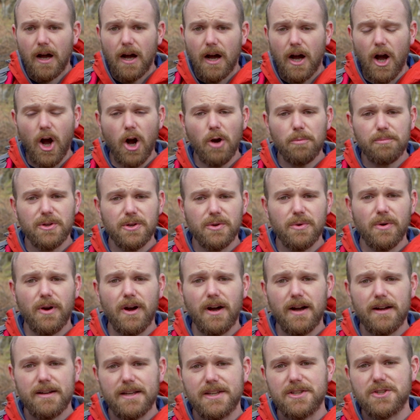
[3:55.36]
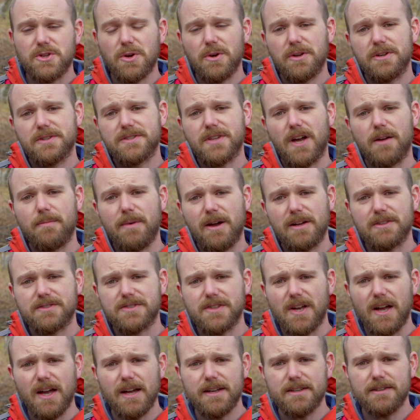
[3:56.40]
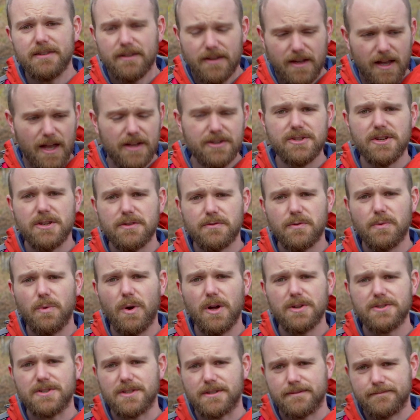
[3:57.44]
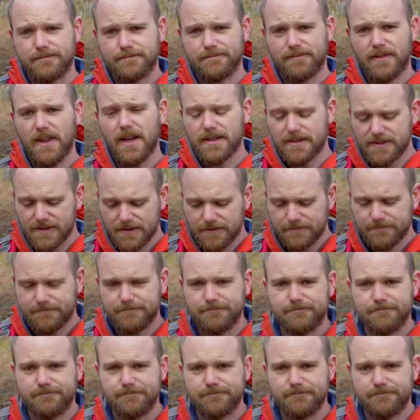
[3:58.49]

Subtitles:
I hope you enjoy your time outside, and cheers for watching. Thanks.